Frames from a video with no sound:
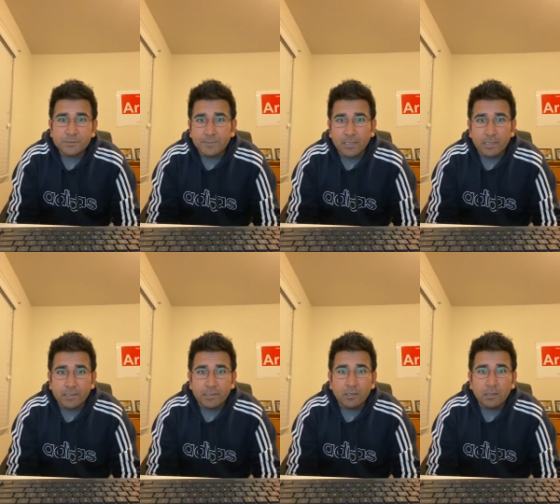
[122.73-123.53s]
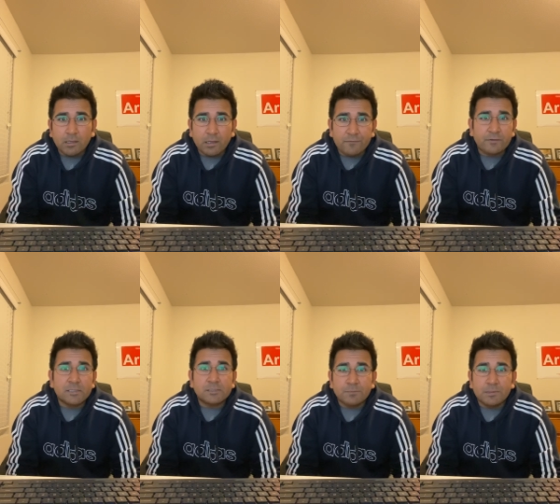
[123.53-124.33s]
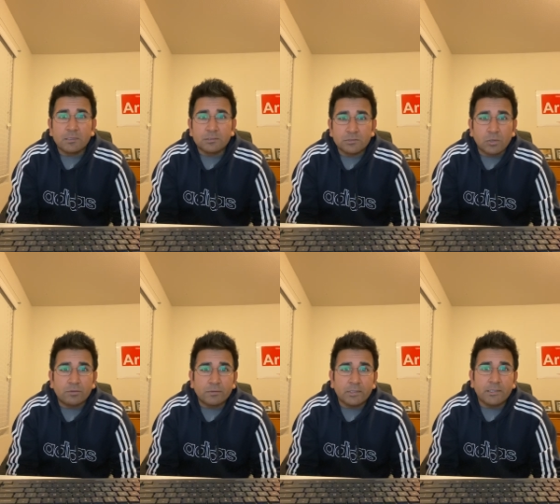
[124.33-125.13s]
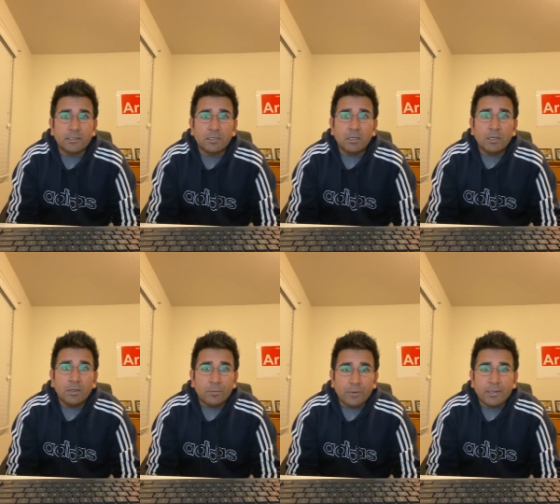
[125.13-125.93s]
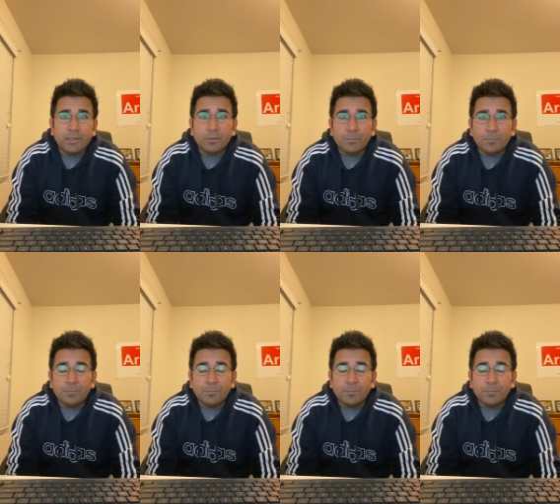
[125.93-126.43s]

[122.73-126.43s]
behind it. I feel Smith is not really ready to